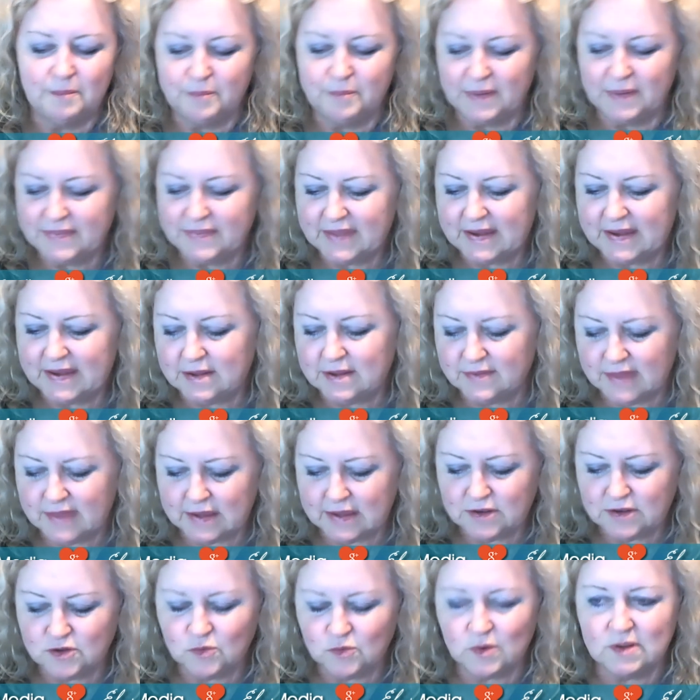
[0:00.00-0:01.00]
But they
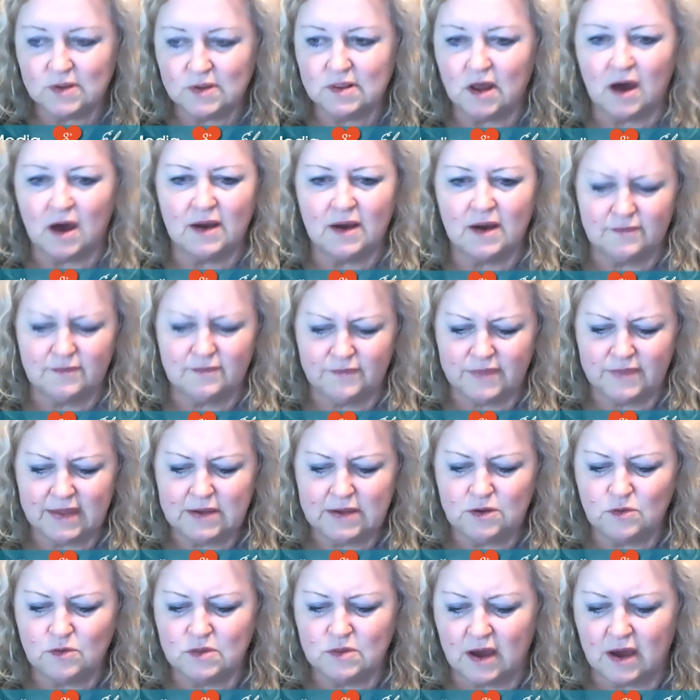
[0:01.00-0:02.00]
do a lot of
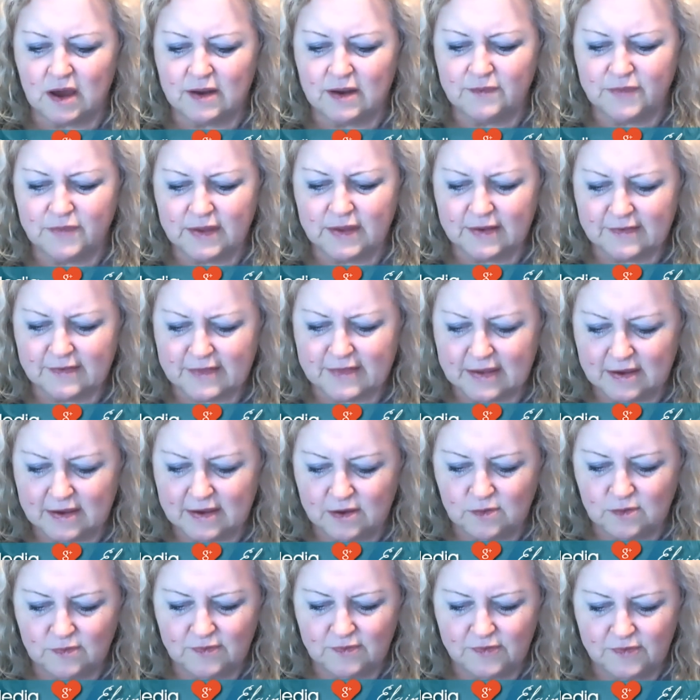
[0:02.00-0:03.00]
things. They
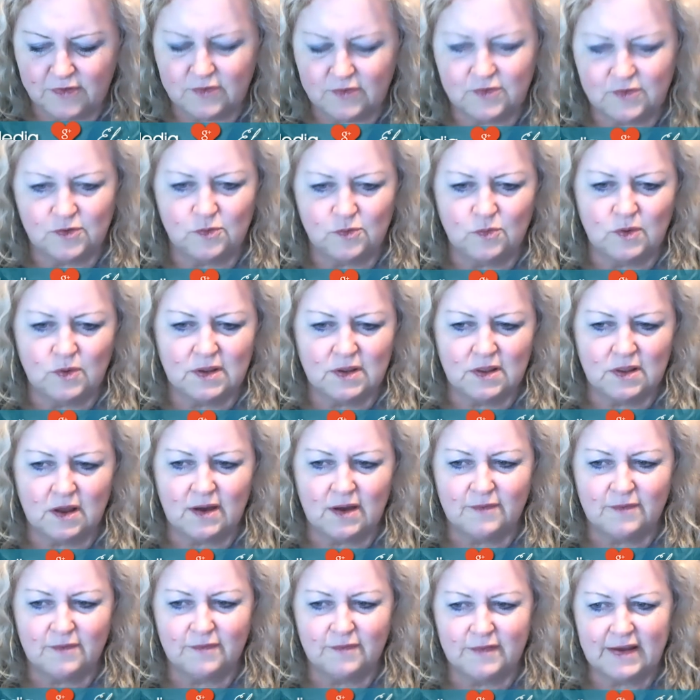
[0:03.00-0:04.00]
used to do a
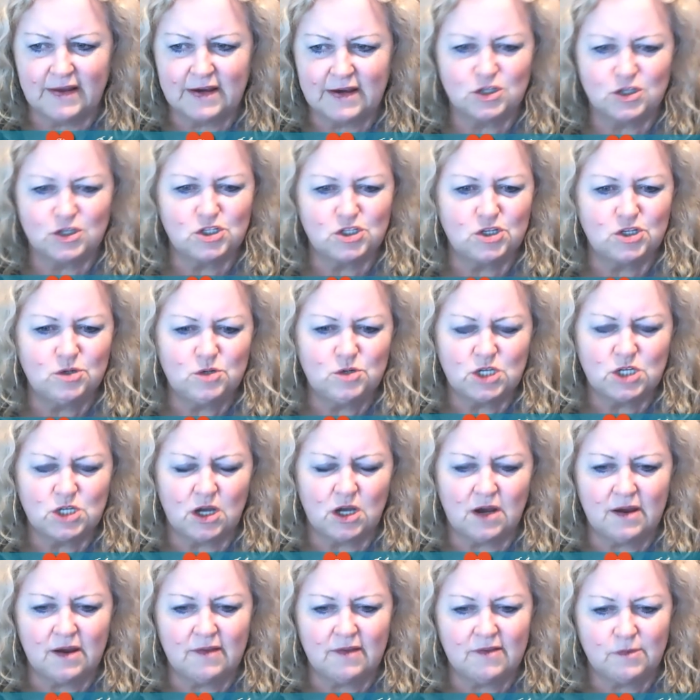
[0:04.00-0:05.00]
lot of like shoe
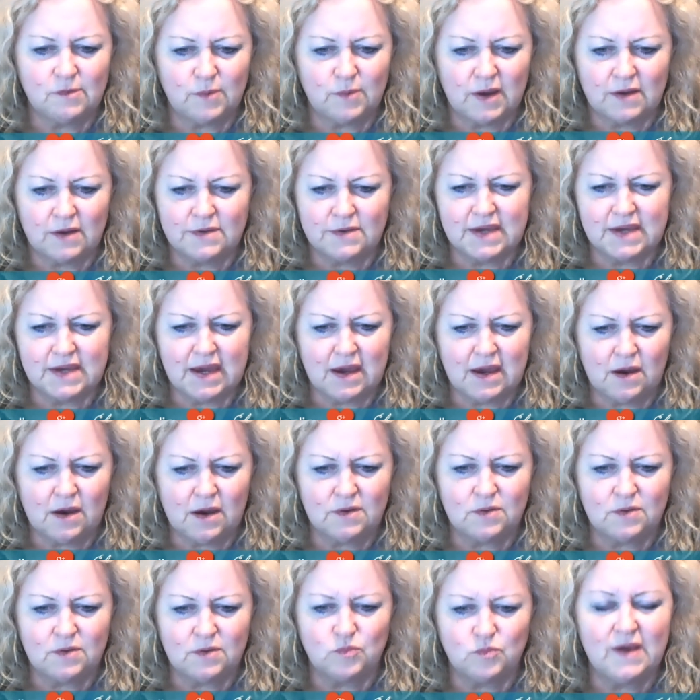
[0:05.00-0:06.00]
shines around
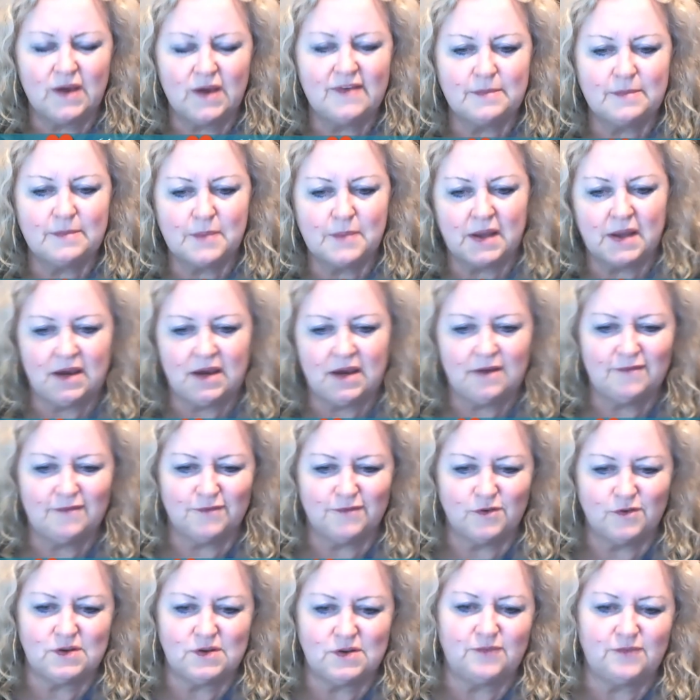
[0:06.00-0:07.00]
town, raising money
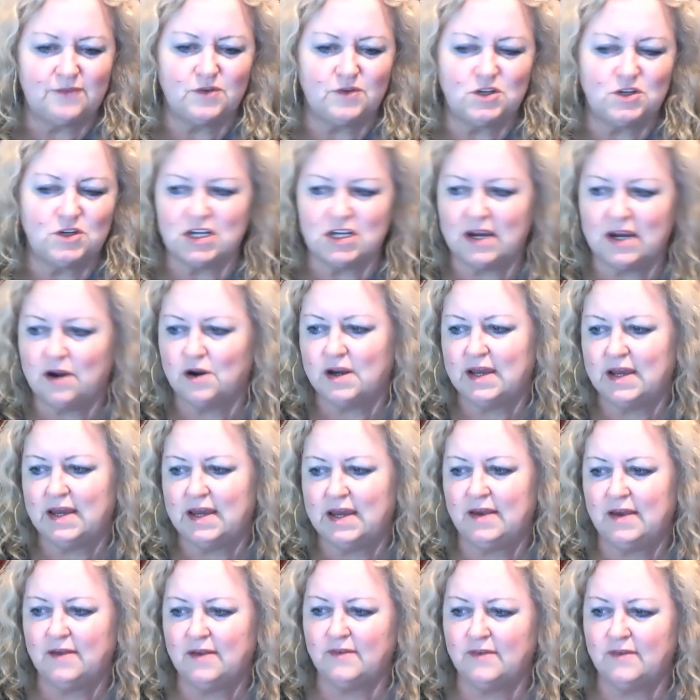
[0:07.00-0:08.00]
for different
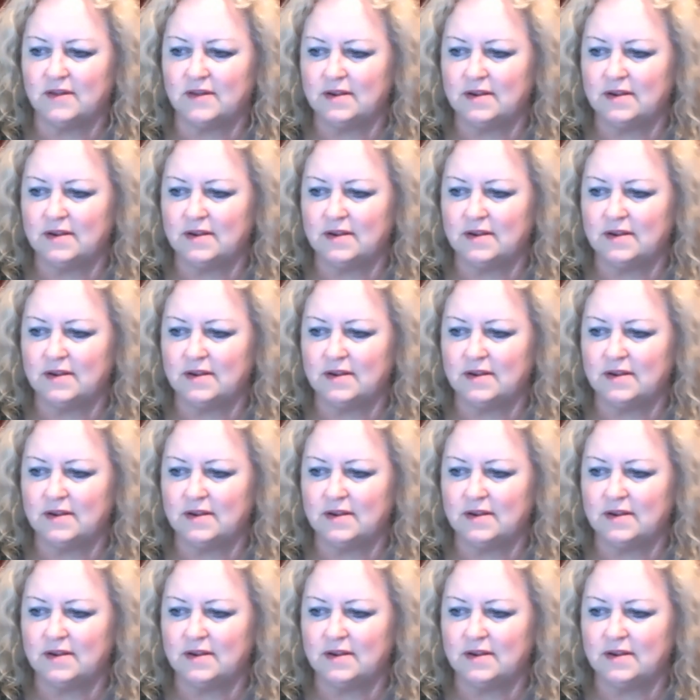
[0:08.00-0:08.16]
charities.